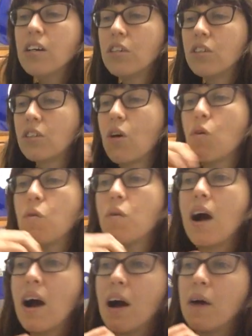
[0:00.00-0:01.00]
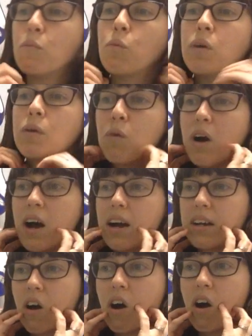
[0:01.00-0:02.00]
So we
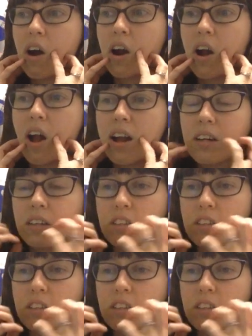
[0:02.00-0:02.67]
want our